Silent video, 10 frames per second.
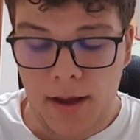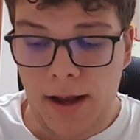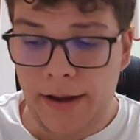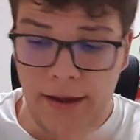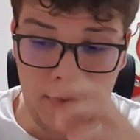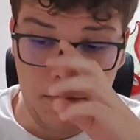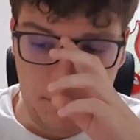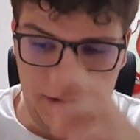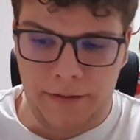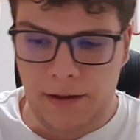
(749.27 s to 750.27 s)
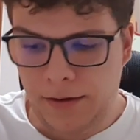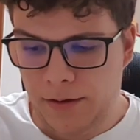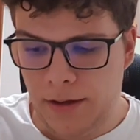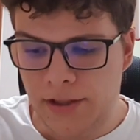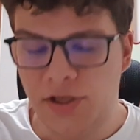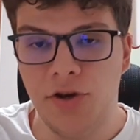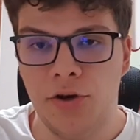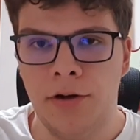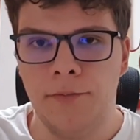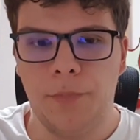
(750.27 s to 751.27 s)
And again, I think it's
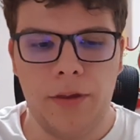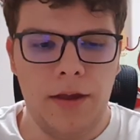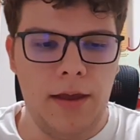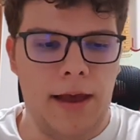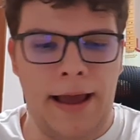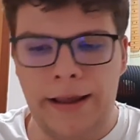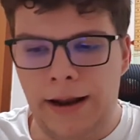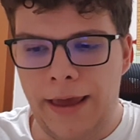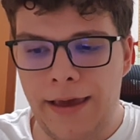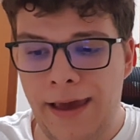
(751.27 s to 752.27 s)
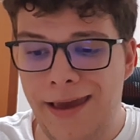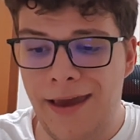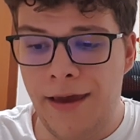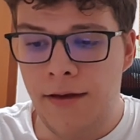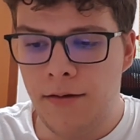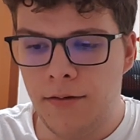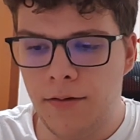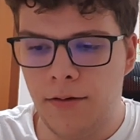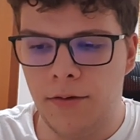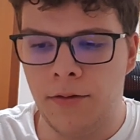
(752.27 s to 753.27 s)
good. I like Hey Hey,
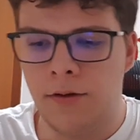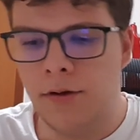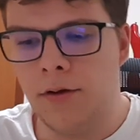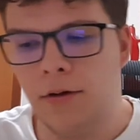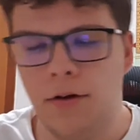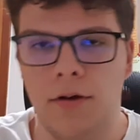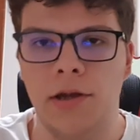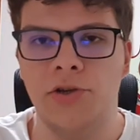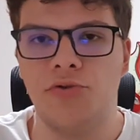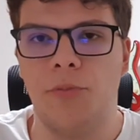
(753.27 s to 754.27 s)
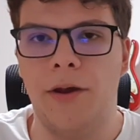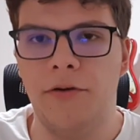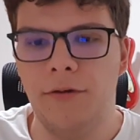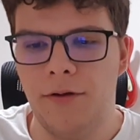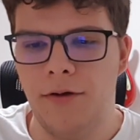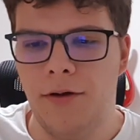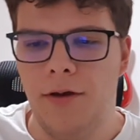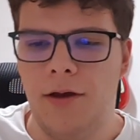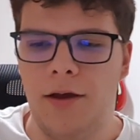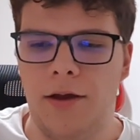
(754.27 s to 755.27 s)
the instrumental.
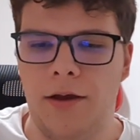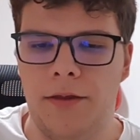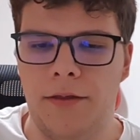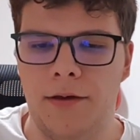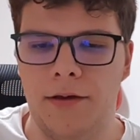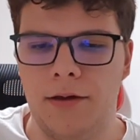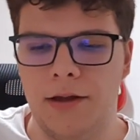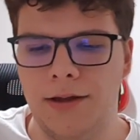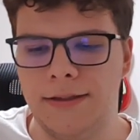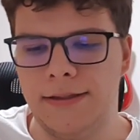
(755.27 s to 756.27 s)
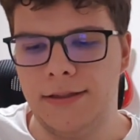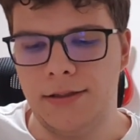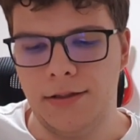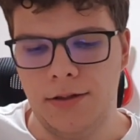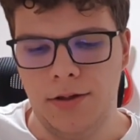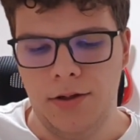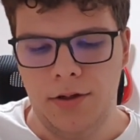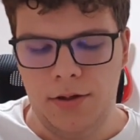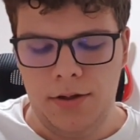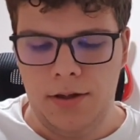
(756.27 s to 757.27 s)
I think it's
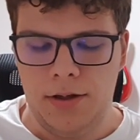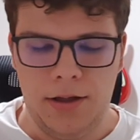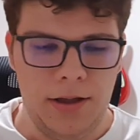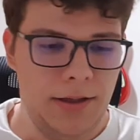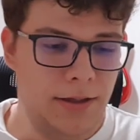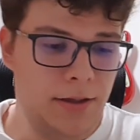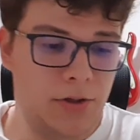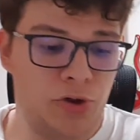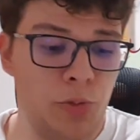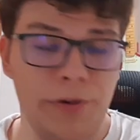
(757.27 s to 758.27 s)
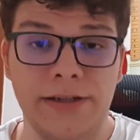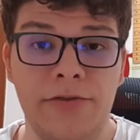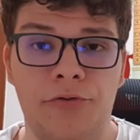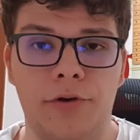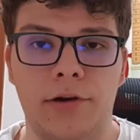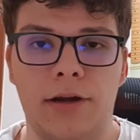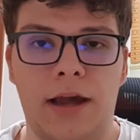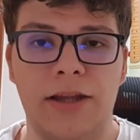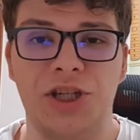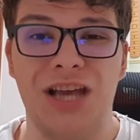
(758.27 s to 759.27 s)
super different,
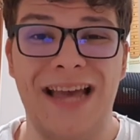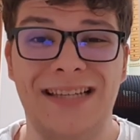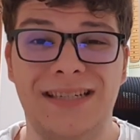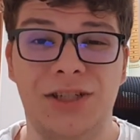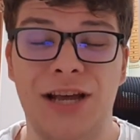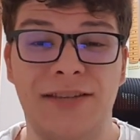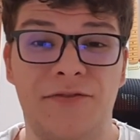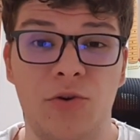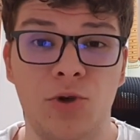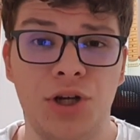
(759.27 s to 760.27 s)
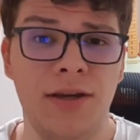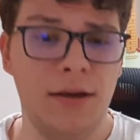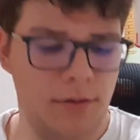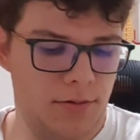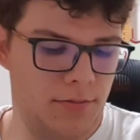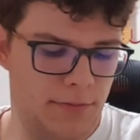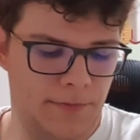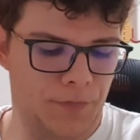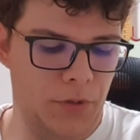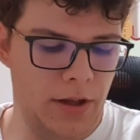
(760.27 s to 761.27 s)
kind of jazz fusion-y.
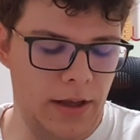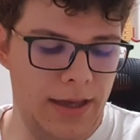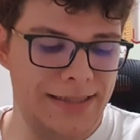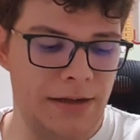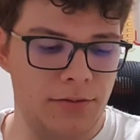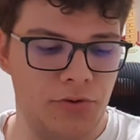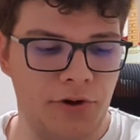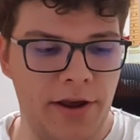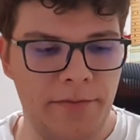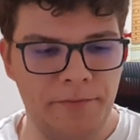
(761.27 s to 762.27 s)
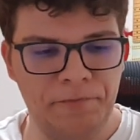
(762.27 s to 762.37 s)
Sounds great.